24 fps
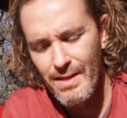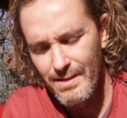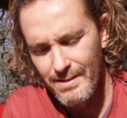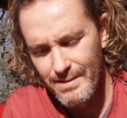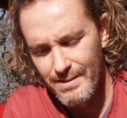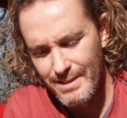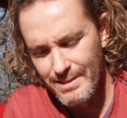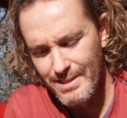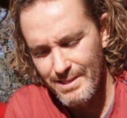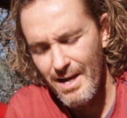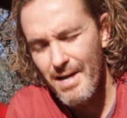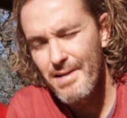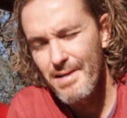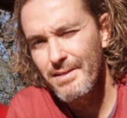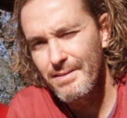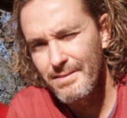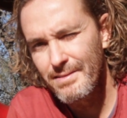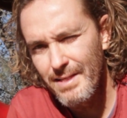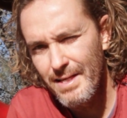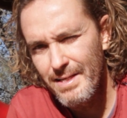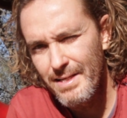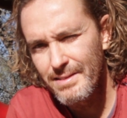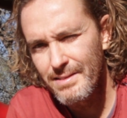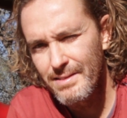Design a
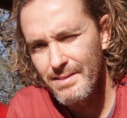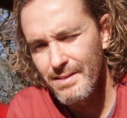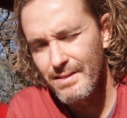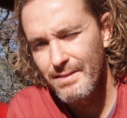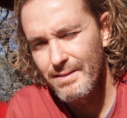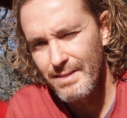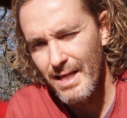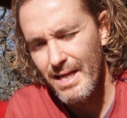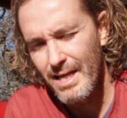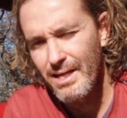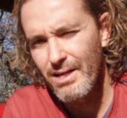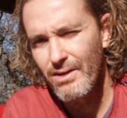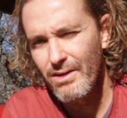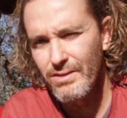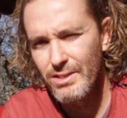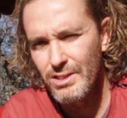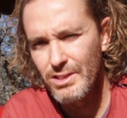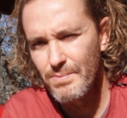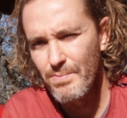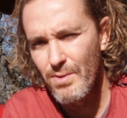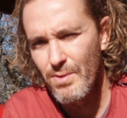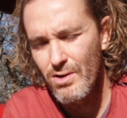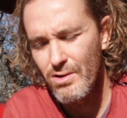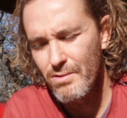test, take out the
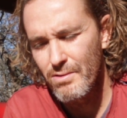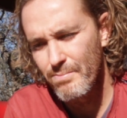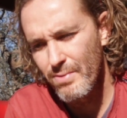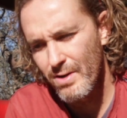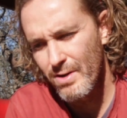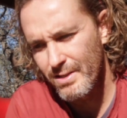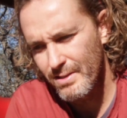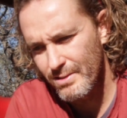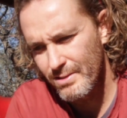spark plug,